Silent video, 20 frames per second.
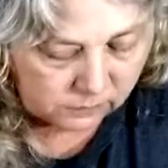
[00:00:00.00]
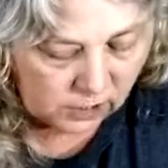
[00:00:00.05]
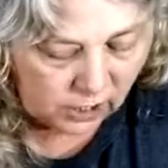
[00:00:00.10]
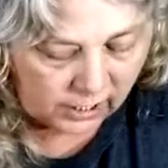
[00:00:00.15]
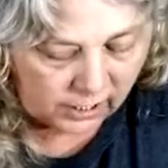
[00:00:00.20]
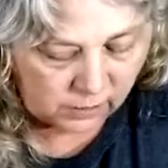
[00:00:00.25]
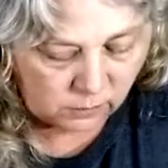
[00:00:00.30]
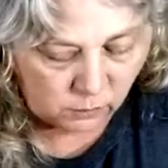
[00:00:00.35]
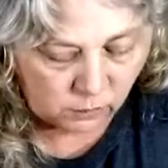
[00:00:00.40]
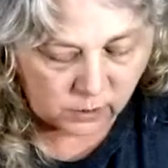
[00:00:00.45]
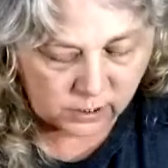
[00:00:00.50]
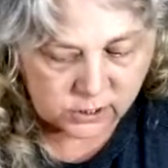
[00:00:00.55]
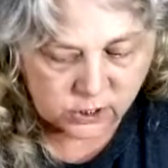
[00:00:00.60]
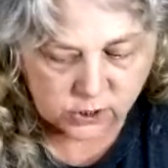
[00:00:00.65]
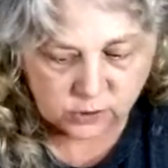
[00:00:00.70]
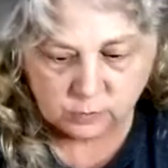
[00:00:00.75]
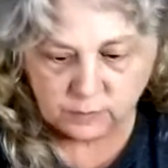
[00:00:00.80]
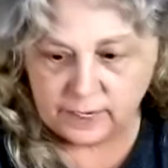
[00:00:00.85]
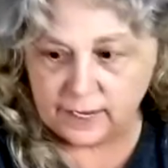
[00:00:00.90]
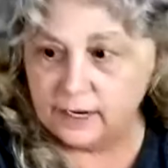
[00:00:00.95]
And once
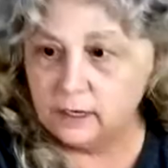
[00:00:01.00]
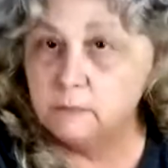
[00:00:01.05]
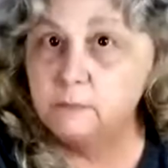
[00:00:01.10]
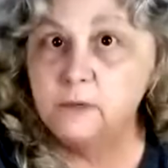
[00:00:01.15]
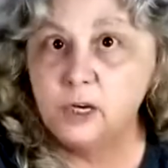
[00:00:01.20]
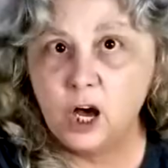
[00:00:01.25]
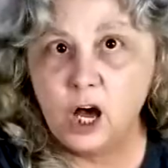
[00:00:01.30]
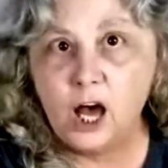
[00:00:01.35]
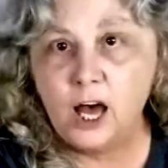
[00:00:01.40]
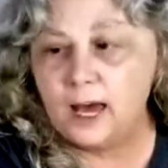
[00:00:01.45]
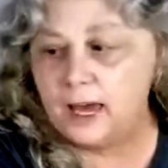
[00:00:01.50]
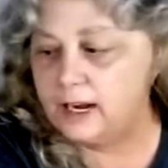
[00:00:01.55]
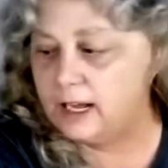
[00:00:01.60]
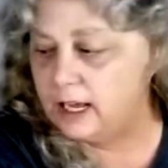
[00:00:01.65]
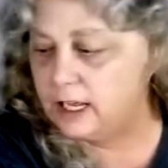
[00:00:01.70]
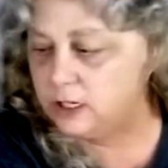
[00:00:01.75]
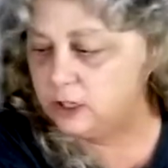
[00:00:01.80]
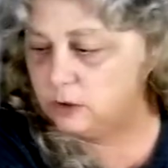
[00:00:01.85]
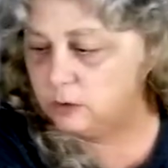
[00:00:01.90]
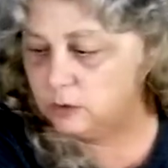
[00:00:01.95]
you get them cut
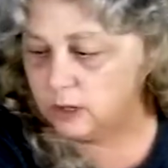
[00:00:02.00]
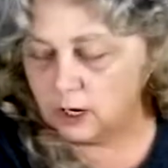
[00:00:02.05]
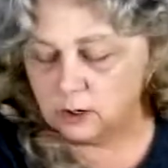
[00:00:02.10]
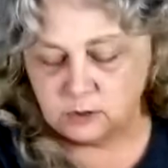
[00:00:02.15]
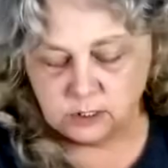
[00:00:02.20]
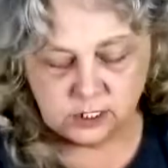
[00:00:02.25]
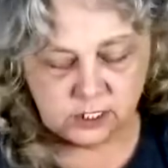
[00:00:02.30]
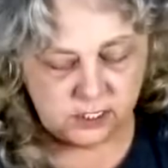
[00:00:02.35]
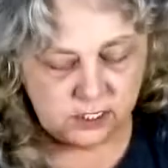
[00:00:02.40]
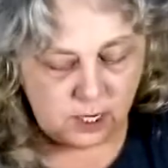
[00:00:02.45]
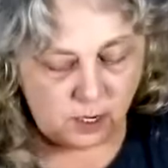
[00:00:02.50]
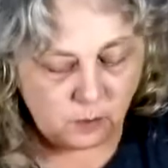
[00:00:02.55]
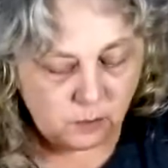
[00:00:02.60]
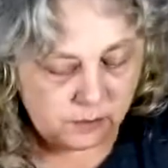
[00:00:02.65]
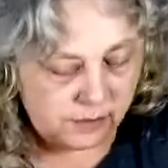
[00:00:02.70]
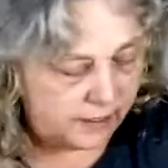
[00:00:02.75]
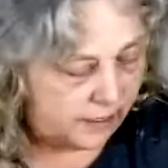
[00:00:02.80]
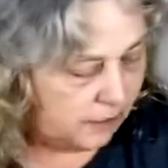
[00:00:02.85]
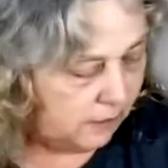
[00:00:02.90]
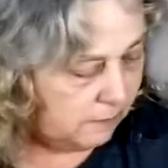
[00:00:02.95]
and you go to sew
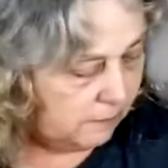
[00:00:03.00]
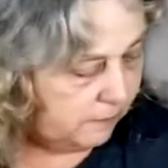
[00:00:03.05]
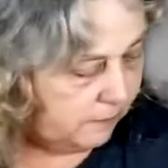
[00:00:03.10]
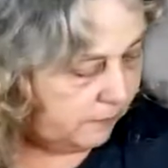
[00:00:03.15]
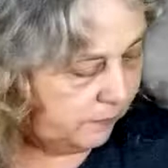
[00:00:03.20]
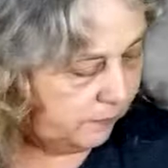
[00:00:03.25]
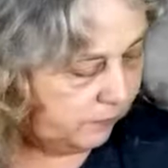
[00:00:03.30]
them,